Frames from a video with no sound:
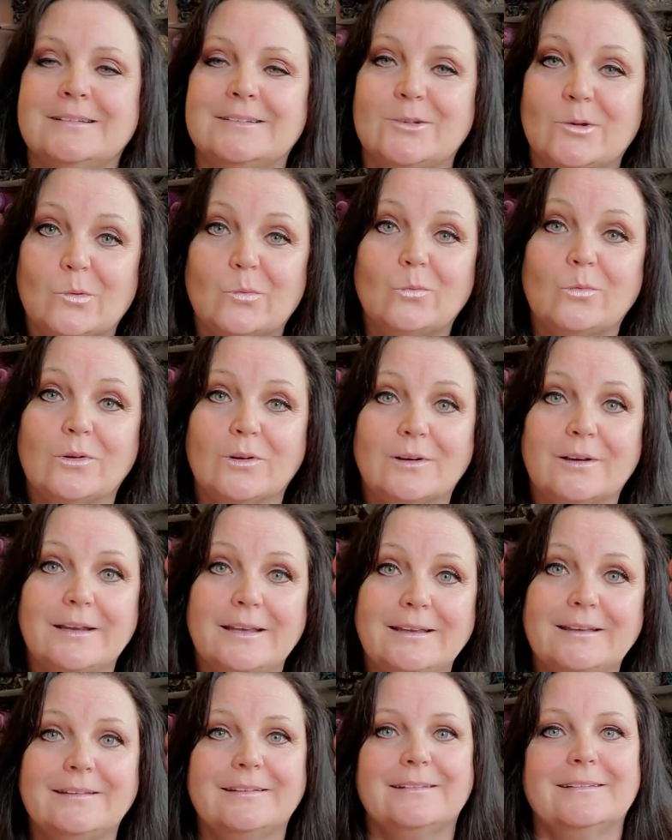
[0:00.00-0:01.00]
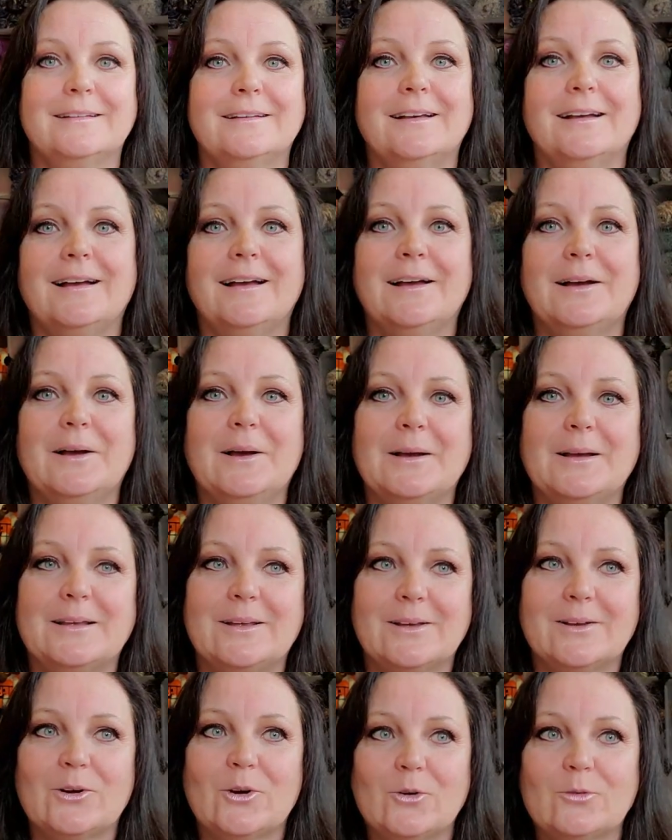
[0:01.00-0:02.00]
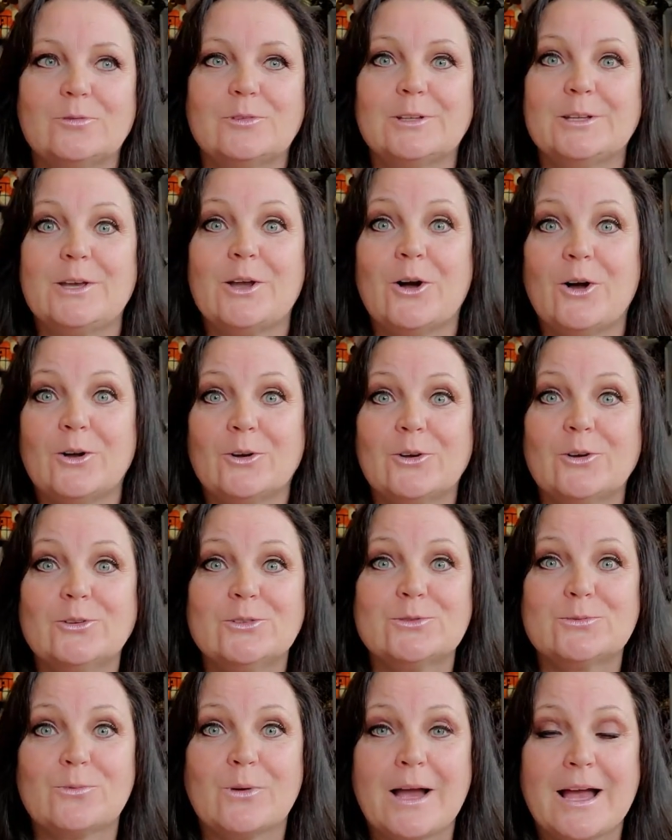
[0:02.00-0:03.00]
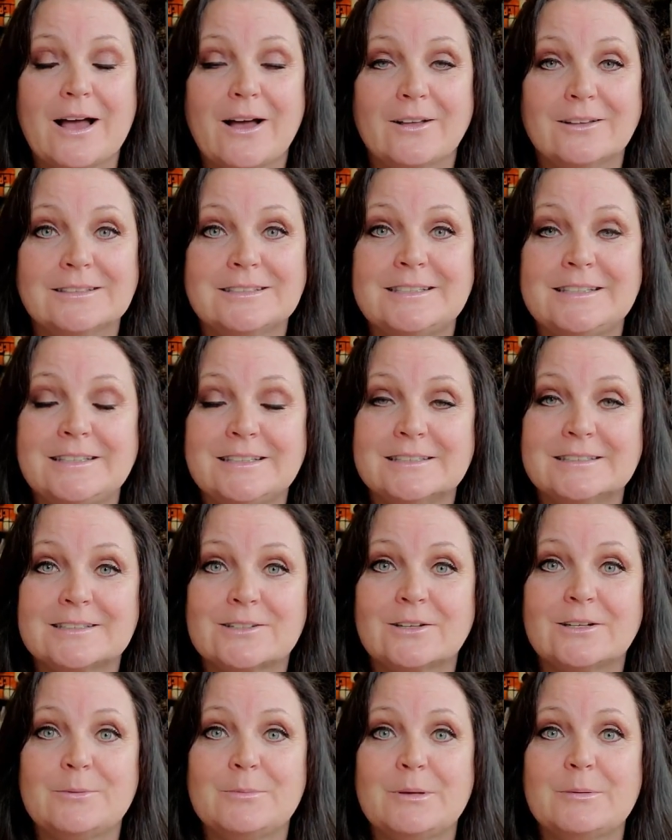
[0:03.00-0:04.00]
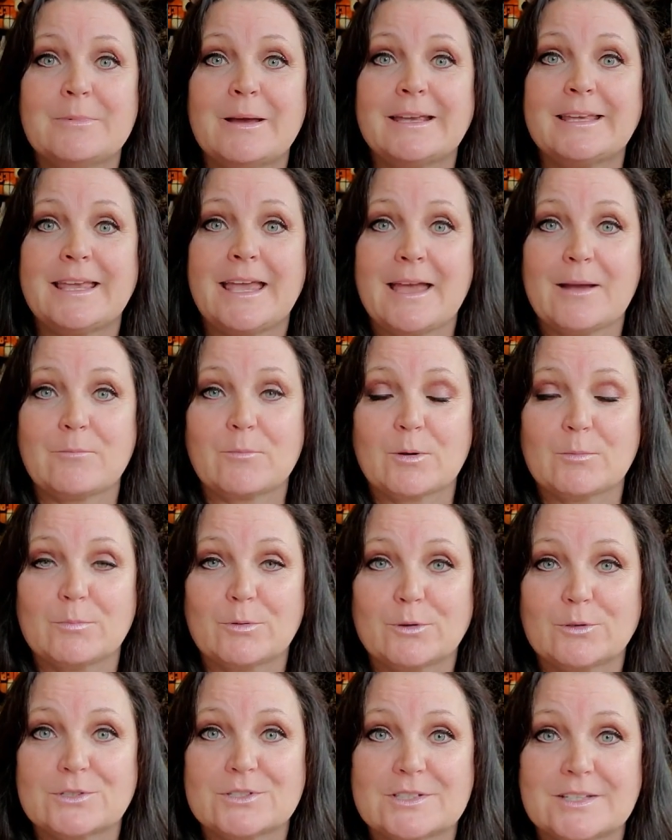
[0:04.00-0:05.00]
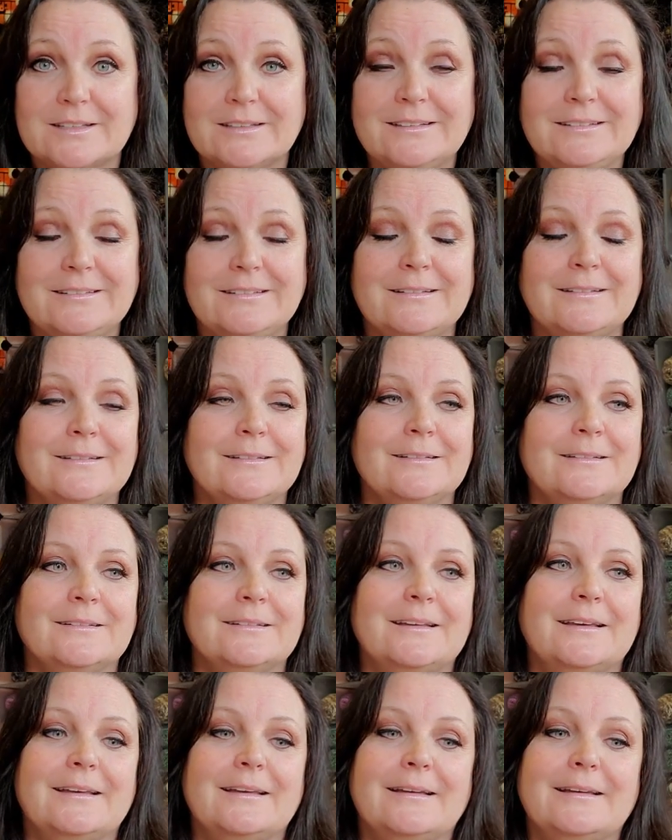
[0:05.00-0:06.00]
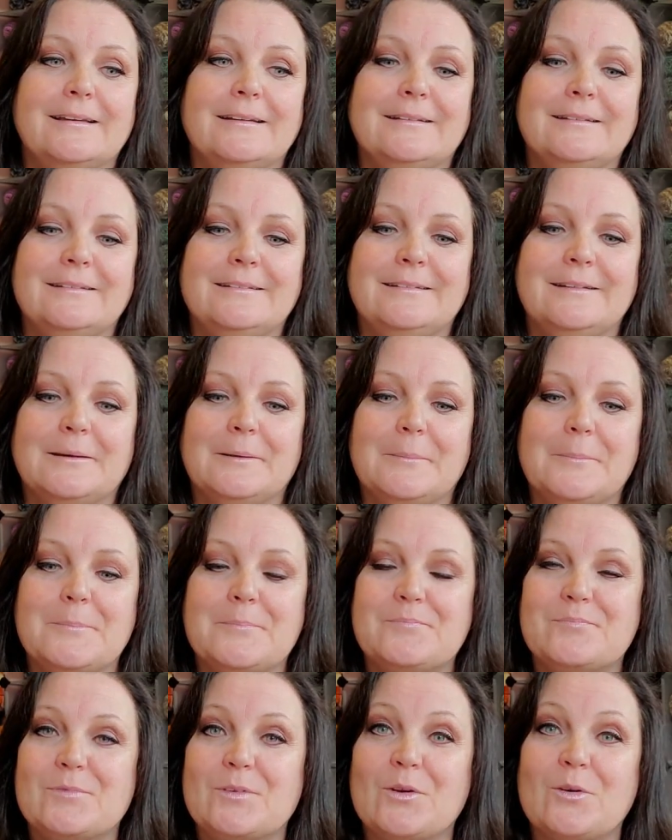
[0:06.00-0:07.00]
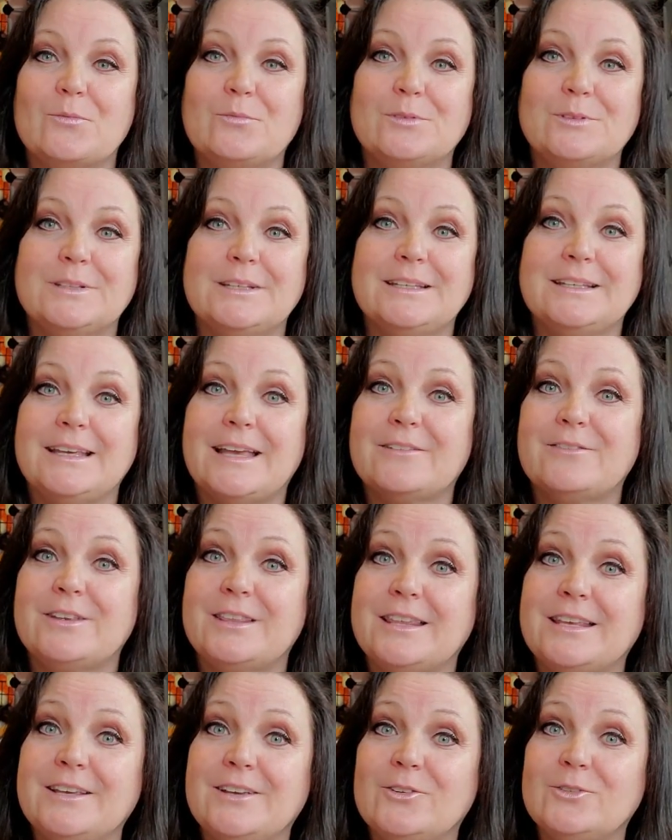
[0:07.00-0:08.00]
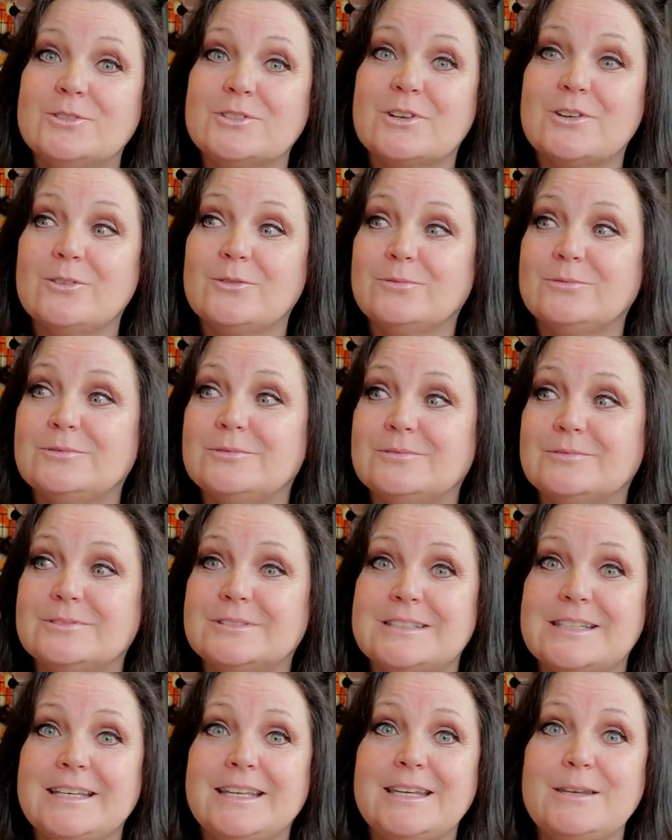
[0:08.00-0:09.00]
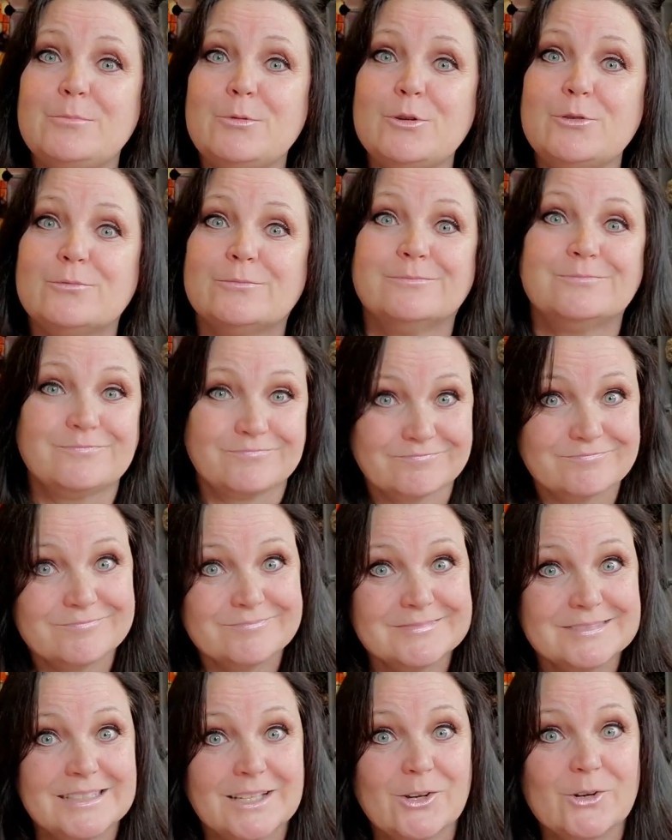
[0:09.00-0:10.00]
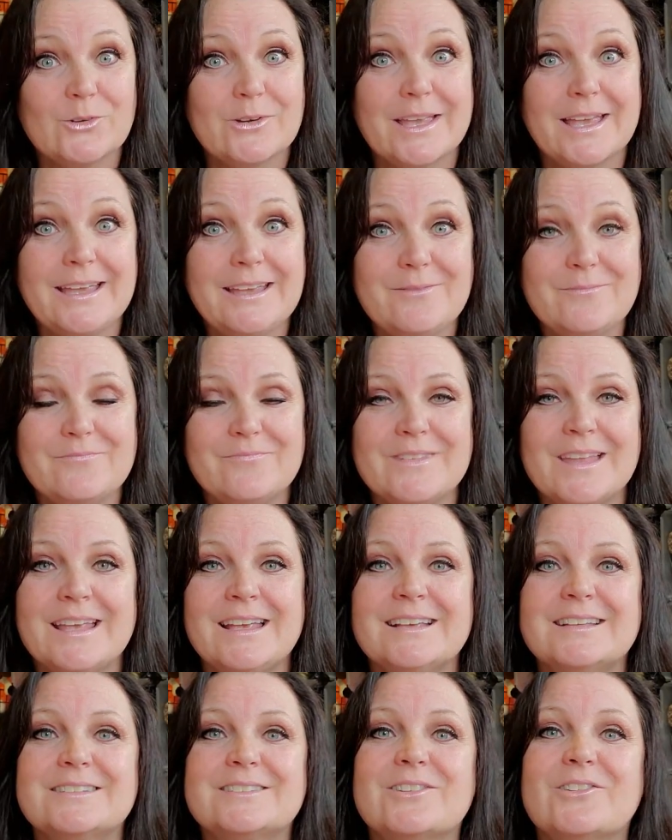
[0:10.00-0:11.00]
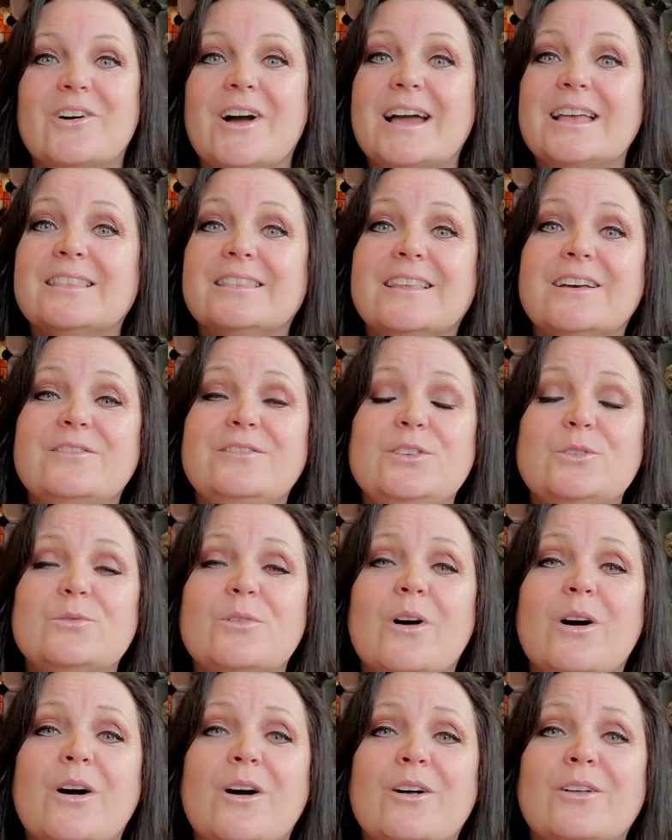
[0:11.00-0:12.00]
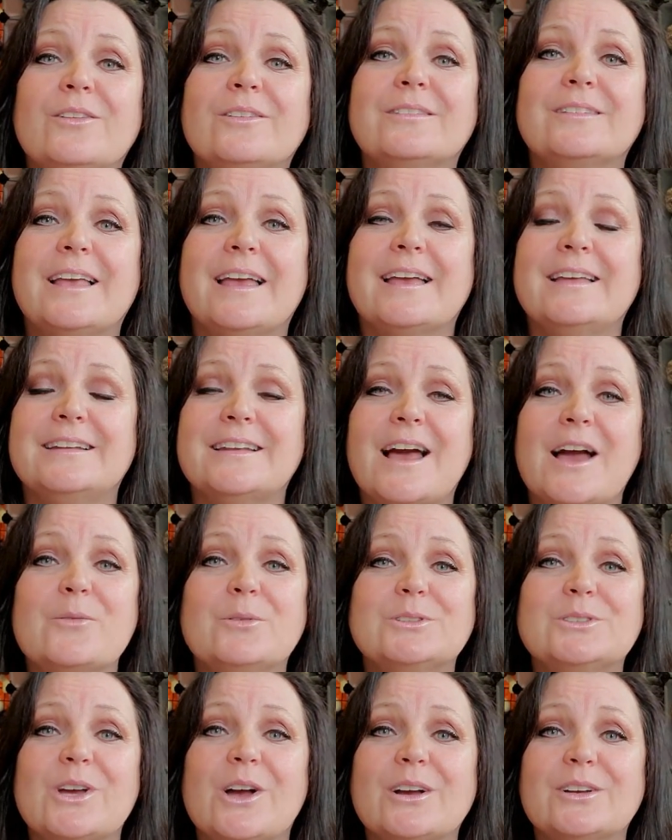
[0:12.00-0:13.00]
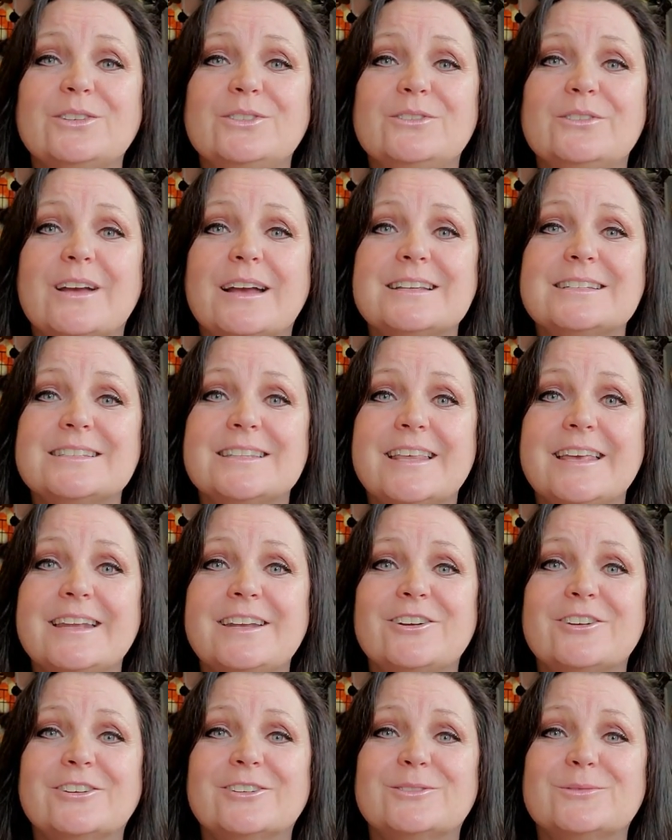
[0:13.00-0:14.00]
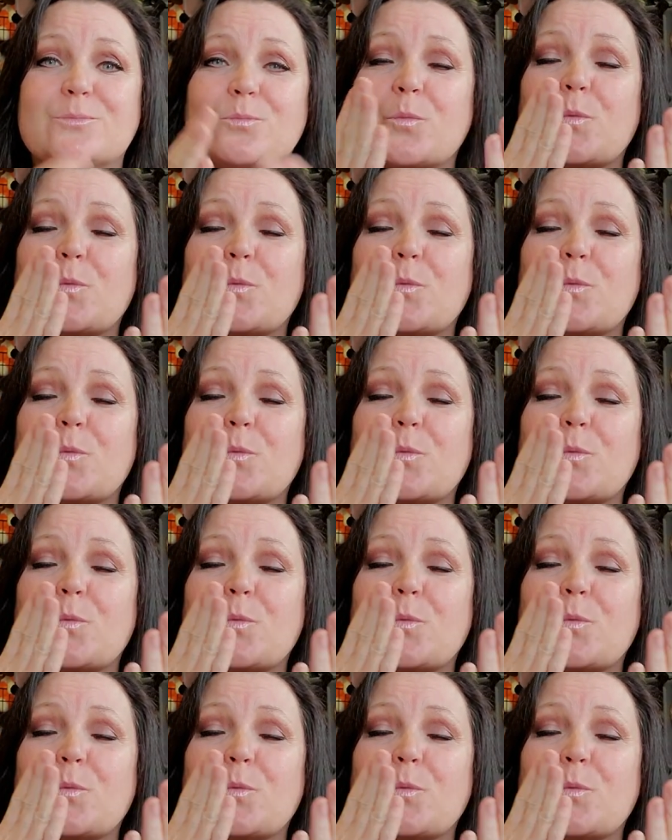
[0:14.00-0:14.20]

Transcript: Don't worry. Uh, hopefully all goes well. Tia's going to be my camera person, and um, hopefully everything goes all tickety-boo. Okay. So I love you all, and I will talk to you guys later.